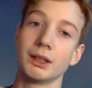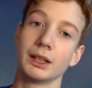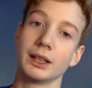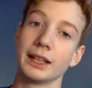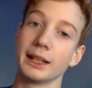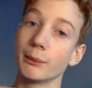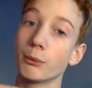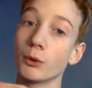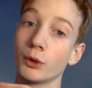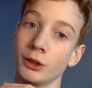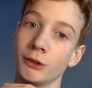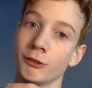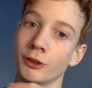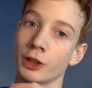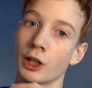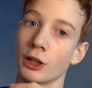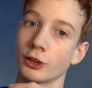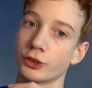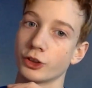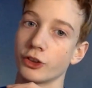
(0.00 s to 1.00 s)
even
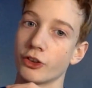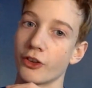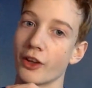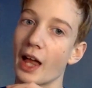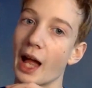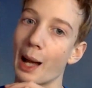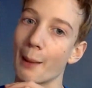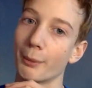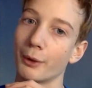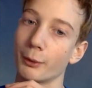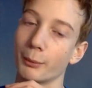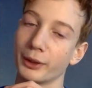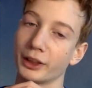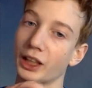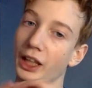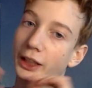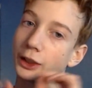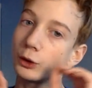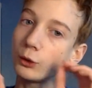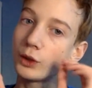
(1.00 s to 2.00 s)
launch into the app. It'll be
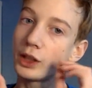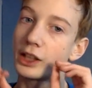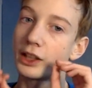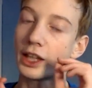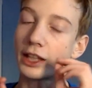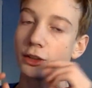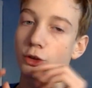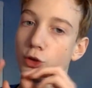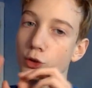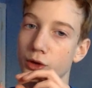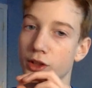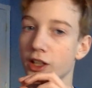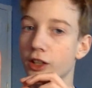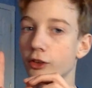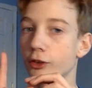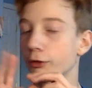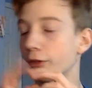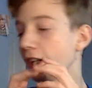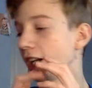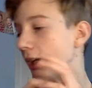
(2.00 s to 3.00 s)
like, you need like 2
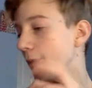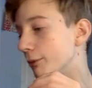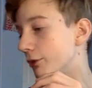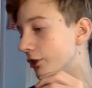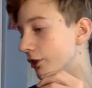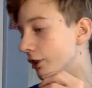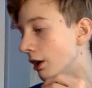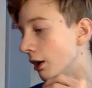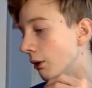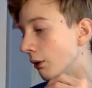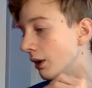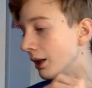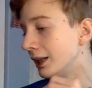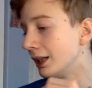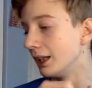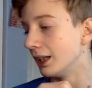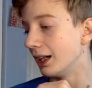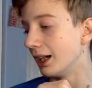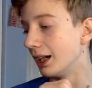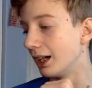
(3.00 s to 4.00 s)
gigs of RAM. So,
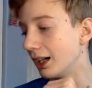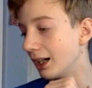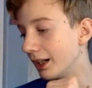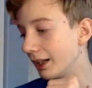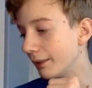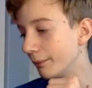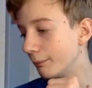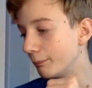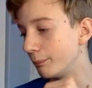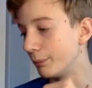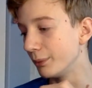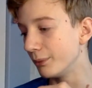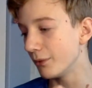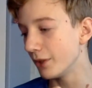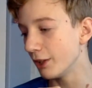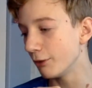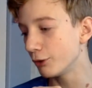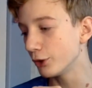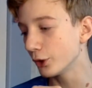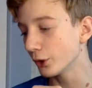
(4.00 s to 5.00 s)

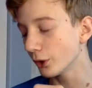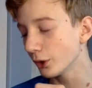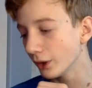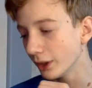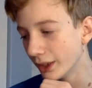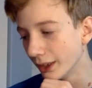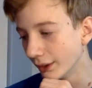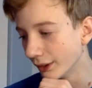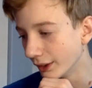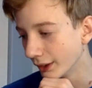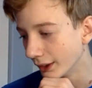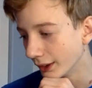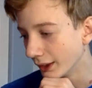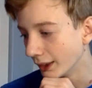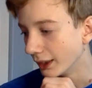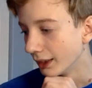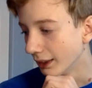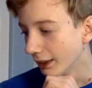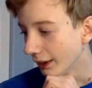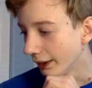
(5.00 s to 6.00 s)
if you're
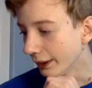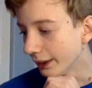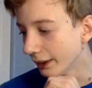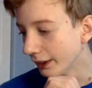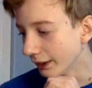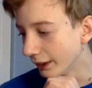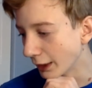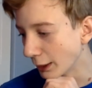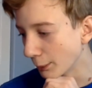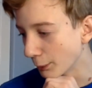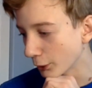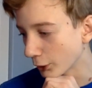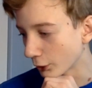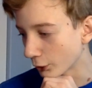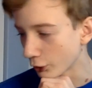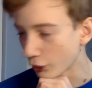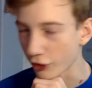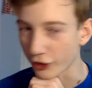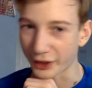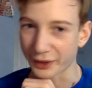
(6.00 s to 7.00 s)
a gamer
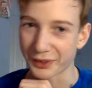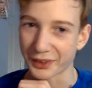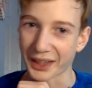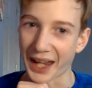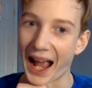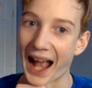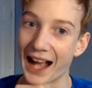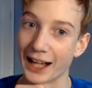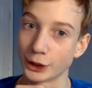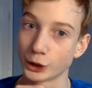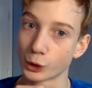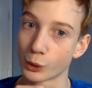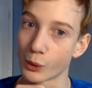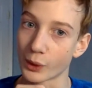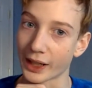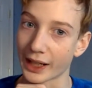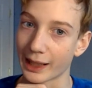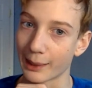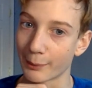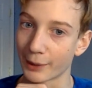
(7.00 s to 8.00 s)
who just likes casual
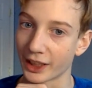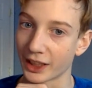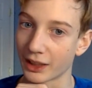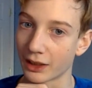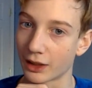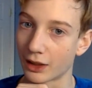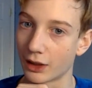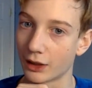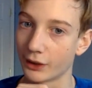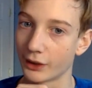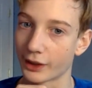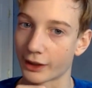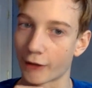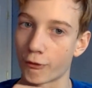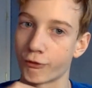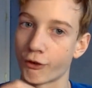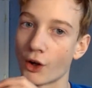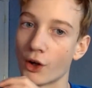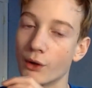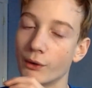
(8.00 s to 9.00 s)
gaming on like a
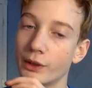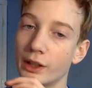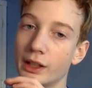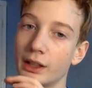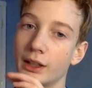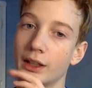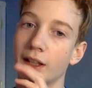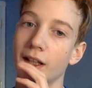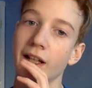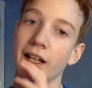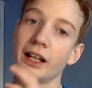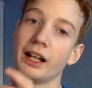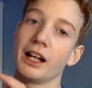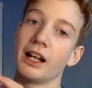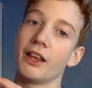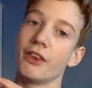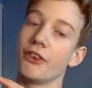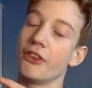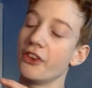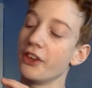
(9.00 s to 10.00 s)
phone,
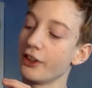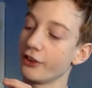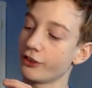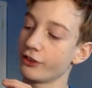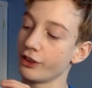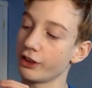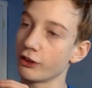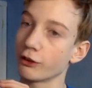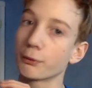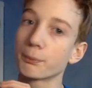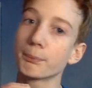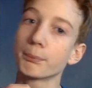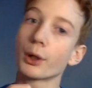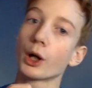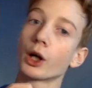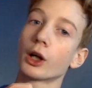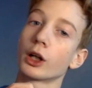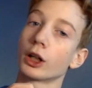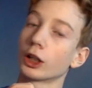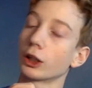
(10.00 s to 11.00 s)
this is
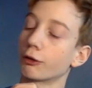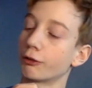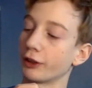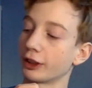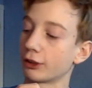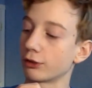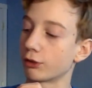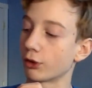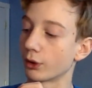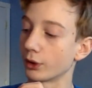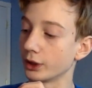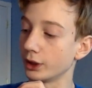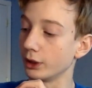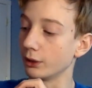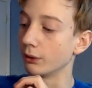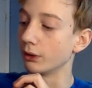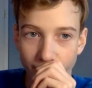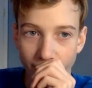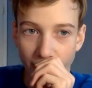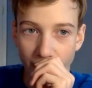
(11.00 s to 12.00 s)
perfect for
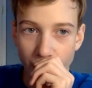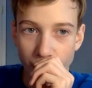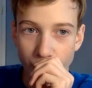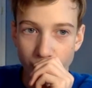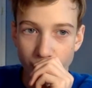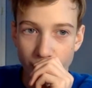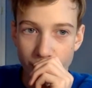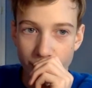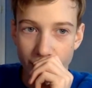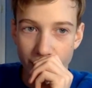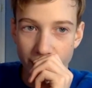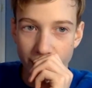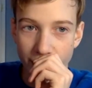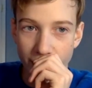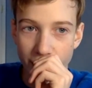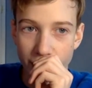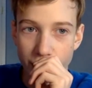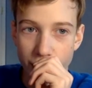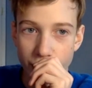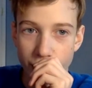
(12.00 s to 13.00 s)
you. I do want to say
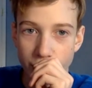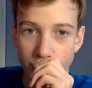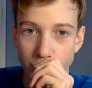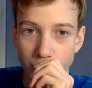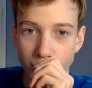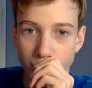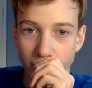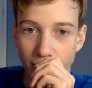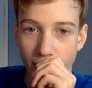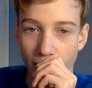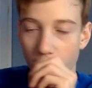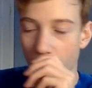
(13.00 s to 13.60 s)
these you can